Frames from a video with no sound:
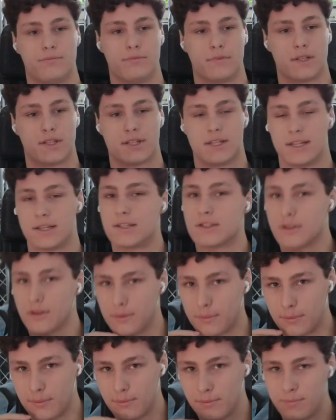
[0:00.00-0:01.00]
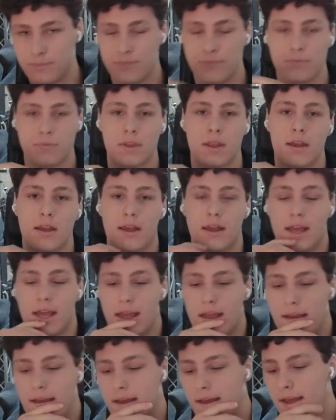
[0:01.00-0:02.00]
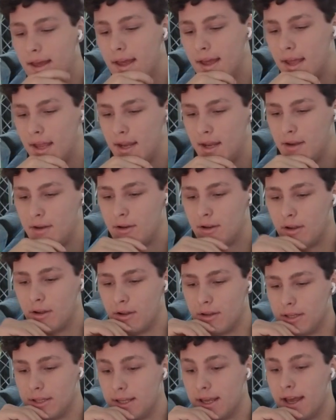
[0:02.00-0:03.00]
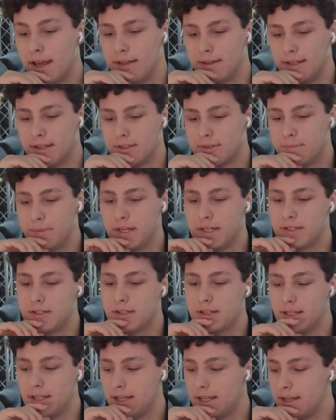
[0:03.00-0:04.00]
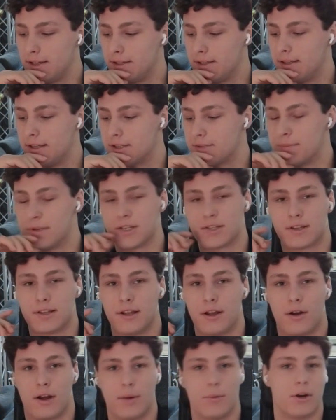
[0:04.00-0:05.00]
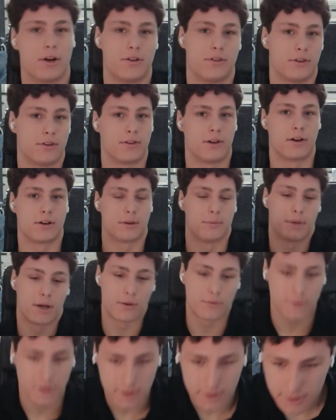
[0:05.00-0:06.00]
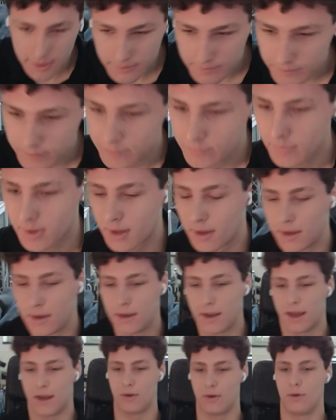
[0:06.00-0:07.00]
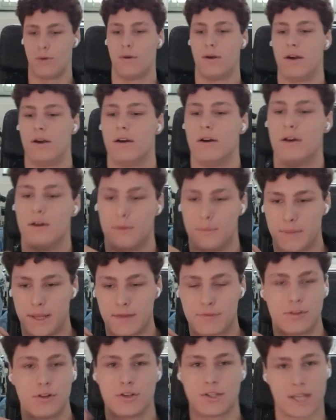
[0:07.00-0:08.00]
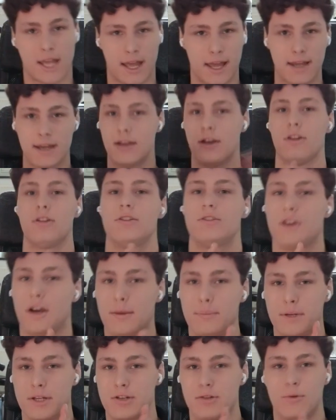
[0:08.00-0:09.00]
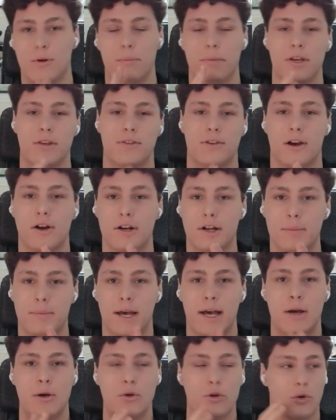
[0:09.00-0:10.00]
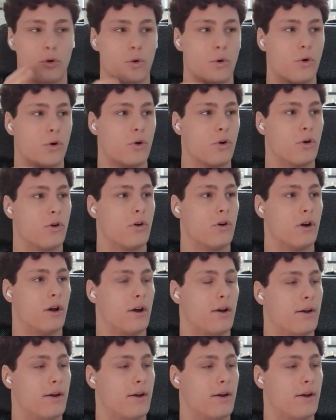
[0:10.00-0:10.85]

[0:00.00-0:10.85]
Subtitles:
system. And yeah, that's basically it. That's basically all I wanted to talk about, really. Now, if there's any other topics you want me to talk about or